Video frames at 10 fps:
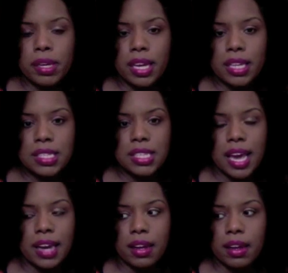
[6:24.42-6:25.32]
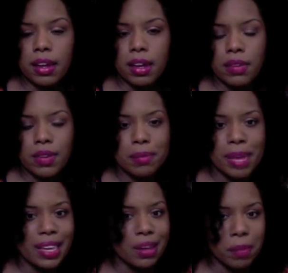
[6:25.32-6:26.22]
inside of a
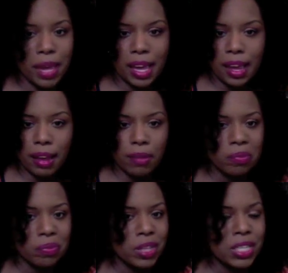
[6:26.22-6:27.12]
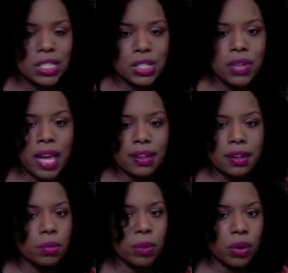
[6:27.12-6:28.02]
makeup bag, so that
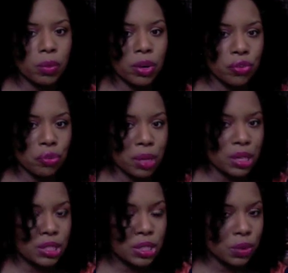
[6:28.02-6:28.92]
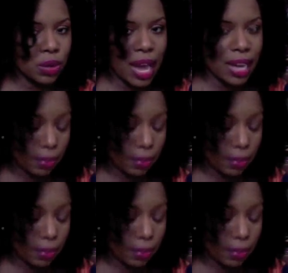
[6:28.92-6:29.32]
didn't work well for me. So I